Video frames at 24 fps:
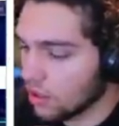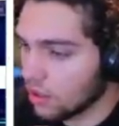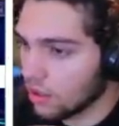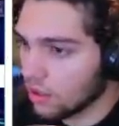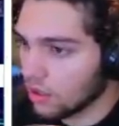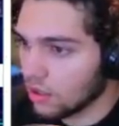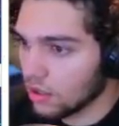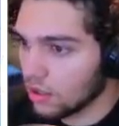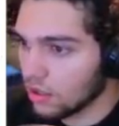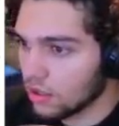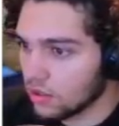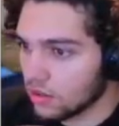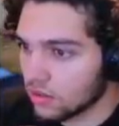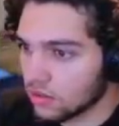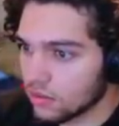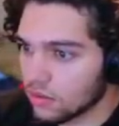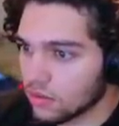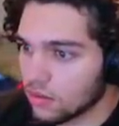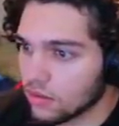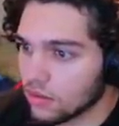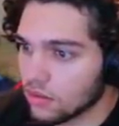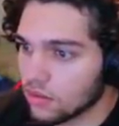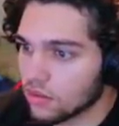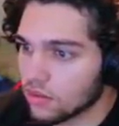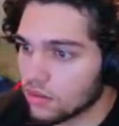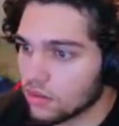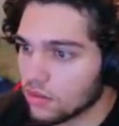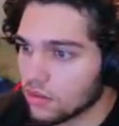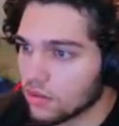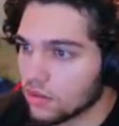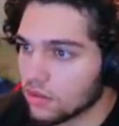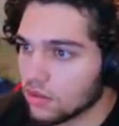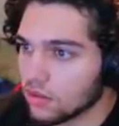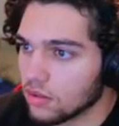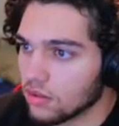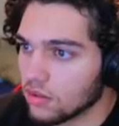
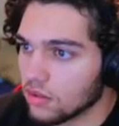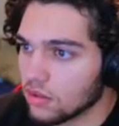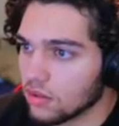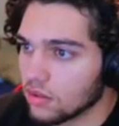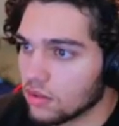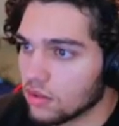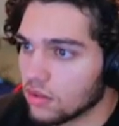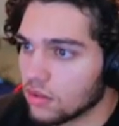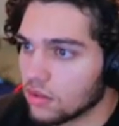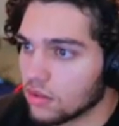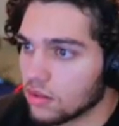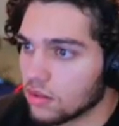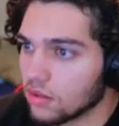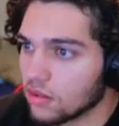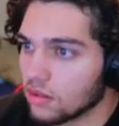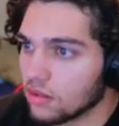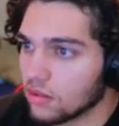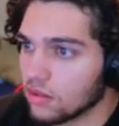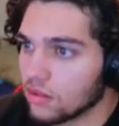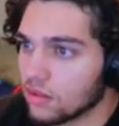[no speech]